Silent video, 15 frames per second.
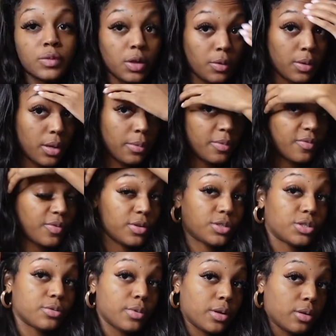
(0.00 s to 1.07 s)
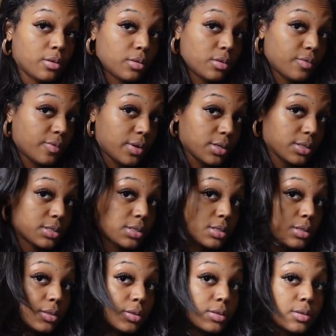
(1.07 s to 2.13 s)
Okay, I'm gonna finish showing y'all the
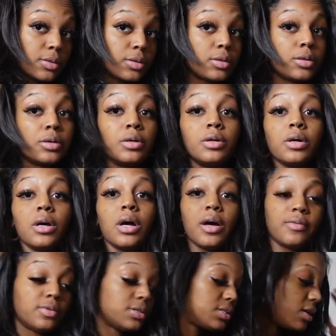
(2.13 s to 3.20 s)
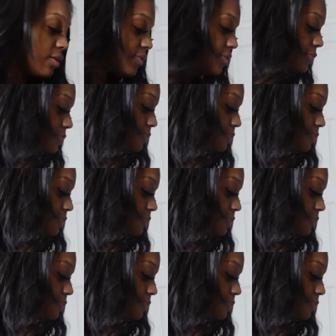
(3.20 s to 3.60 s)
rest of the stuff.